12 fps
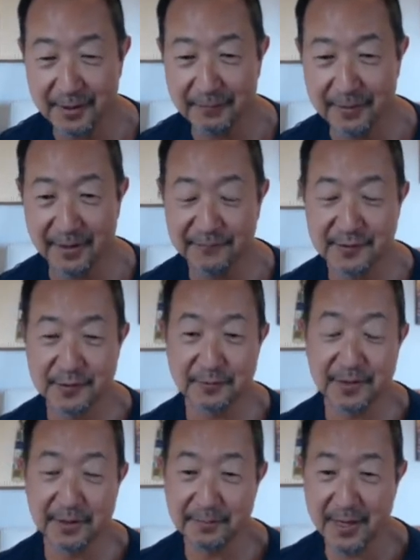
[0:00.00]
We have two
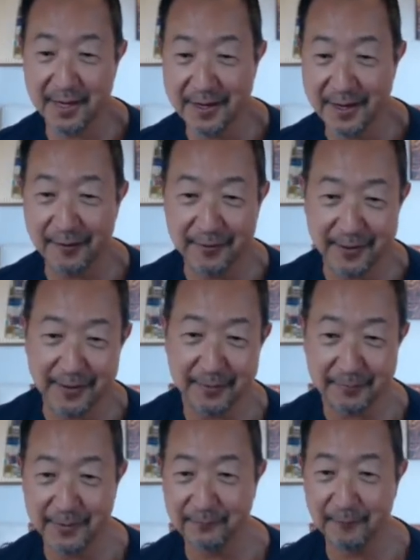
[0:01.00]
in the Bay Area.
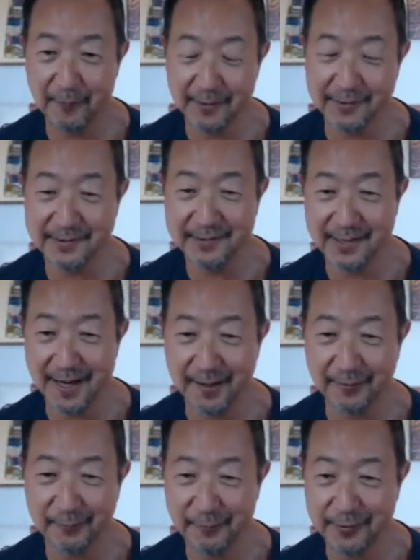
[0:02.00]
We have one in
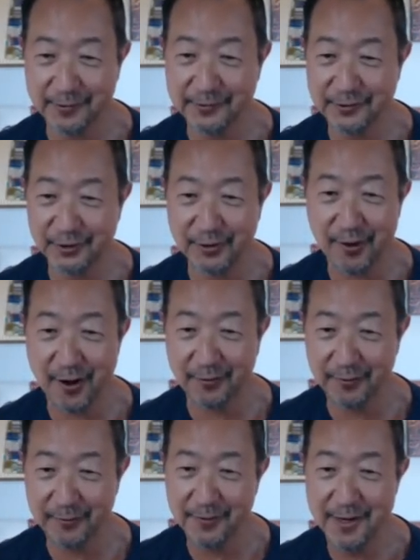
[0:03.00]
Seattle, one in
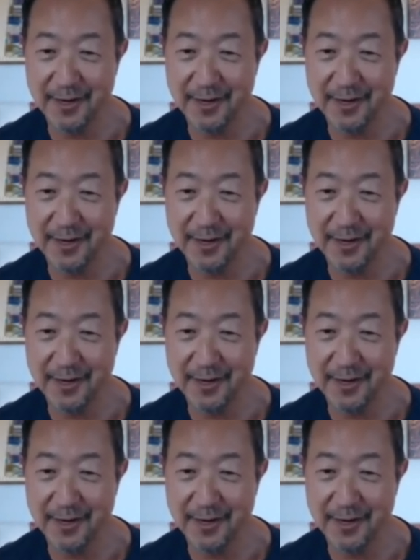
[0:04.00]
Chicago.